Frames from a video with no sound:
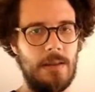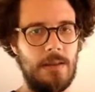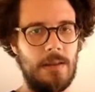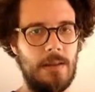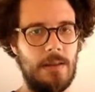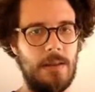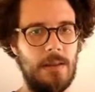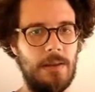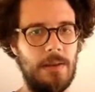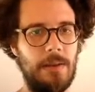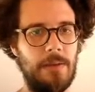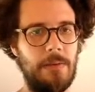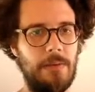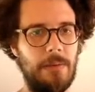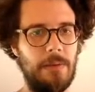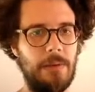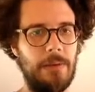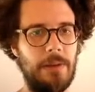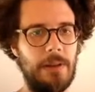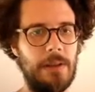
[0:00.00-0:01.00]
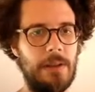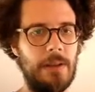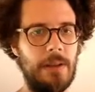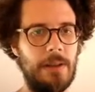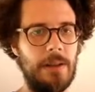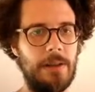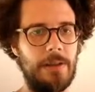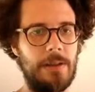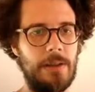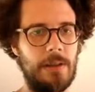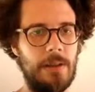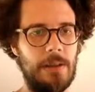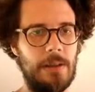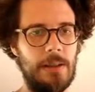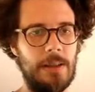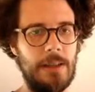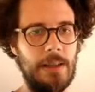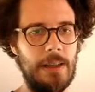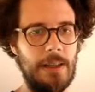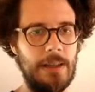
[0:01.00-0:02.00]
So if we return the result
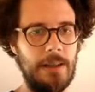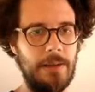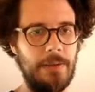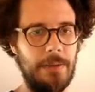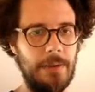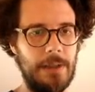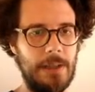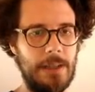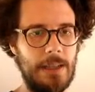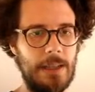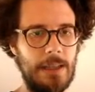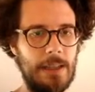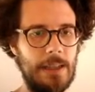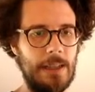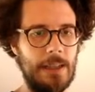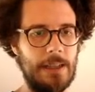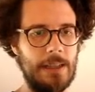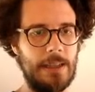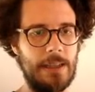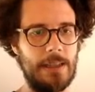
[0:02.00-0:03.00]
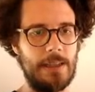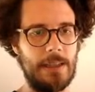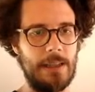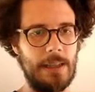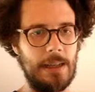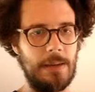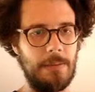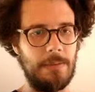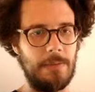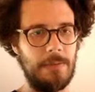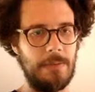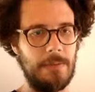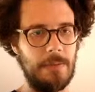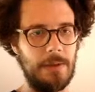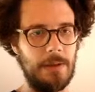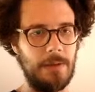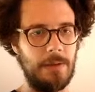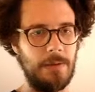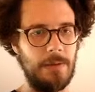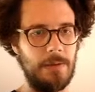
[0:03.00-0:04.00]
here, we still get the same.
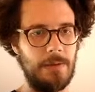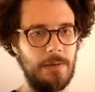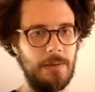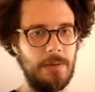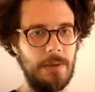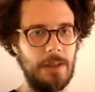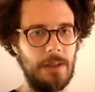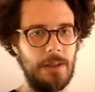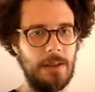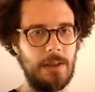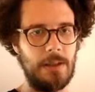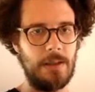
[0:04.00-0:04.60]
Oh, what?